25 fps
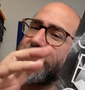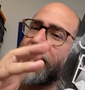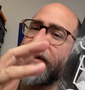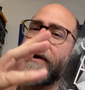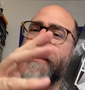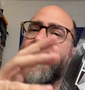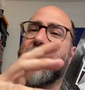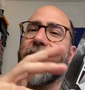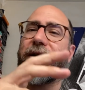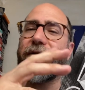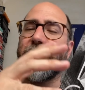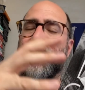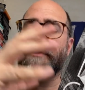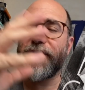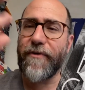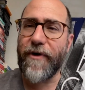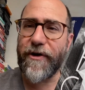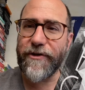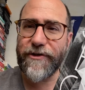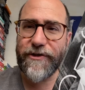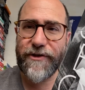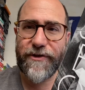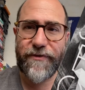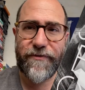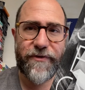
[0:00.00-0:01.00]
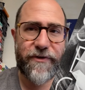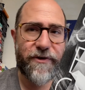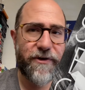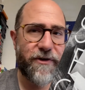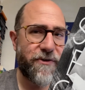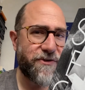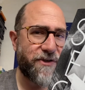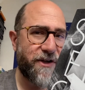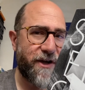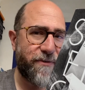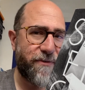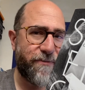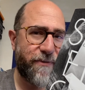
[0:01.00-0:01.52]
again, if you watch the
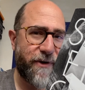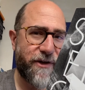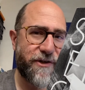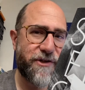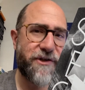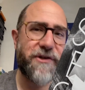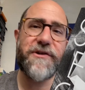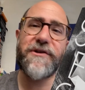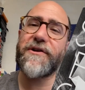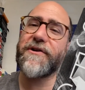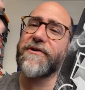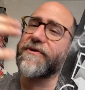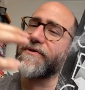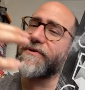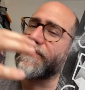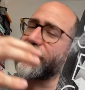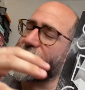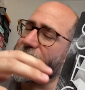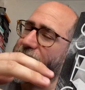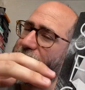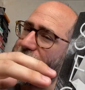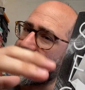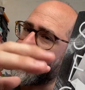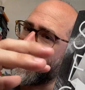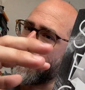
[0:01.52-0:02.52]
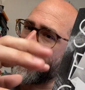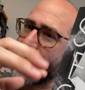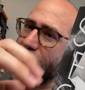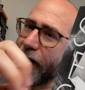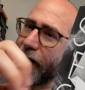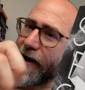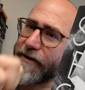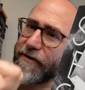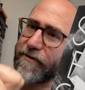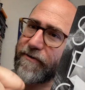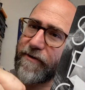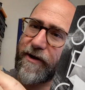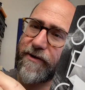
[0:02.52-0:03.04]
videos I mentioned, they're going to give you the
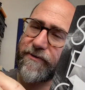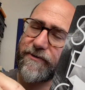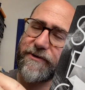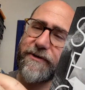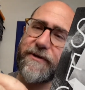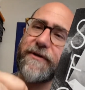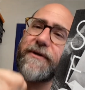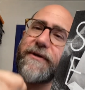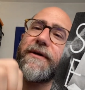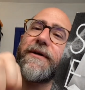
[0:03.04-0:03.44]
background.